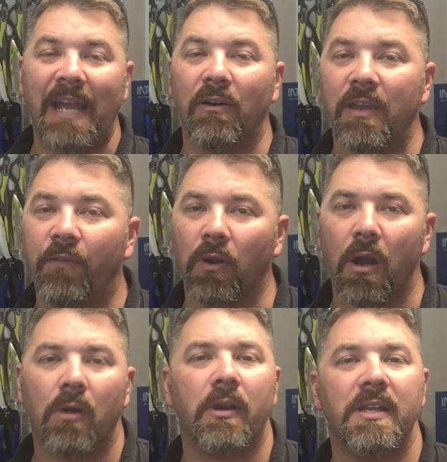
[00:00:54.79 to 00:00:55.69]
Now, if
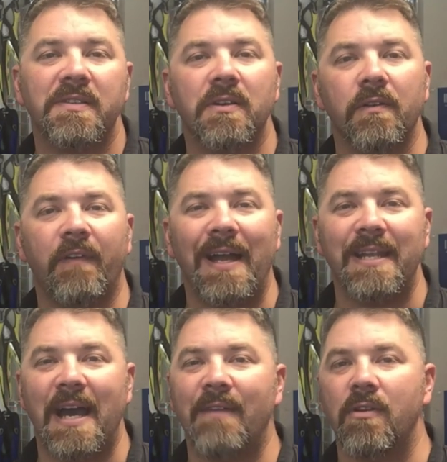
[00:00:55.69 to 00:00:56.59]
you're already a
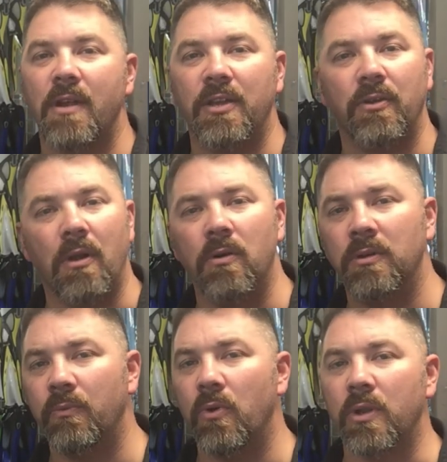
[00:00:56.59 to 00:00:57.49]
certified diver and you're
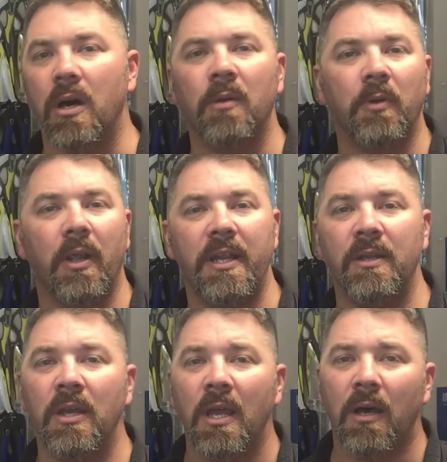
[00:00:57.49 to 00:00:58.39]
only wanting to upgrade